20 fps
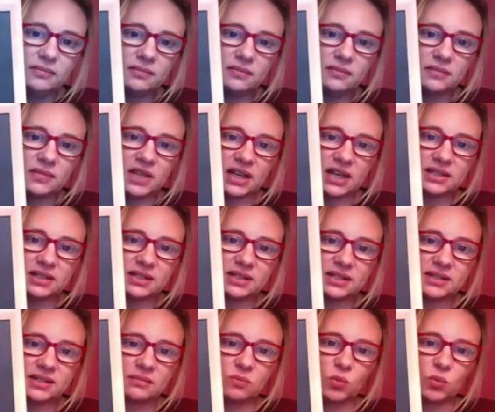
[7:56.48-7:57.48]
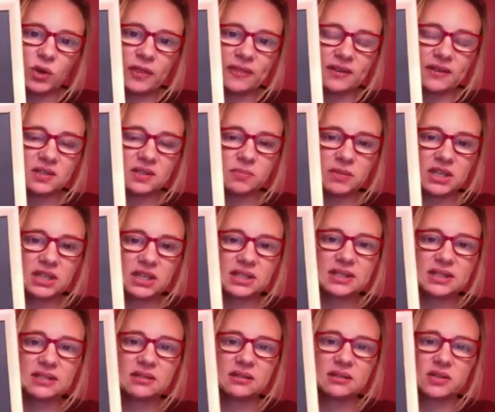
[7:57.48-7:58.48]
that's what this
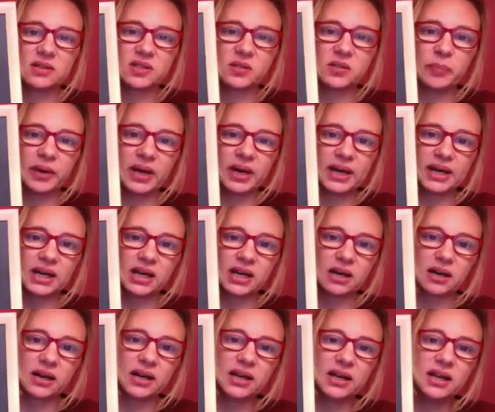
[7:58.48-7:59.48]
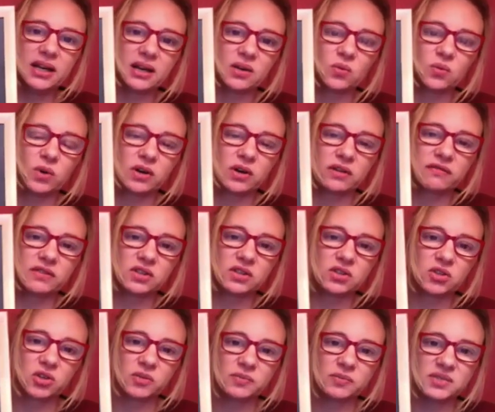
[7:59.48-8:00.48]
means. There's a binary and one of the
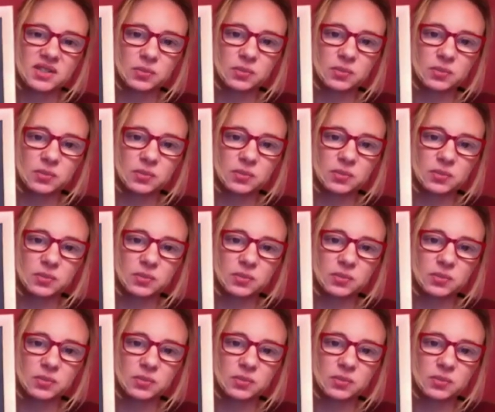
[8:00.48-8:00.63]
terms is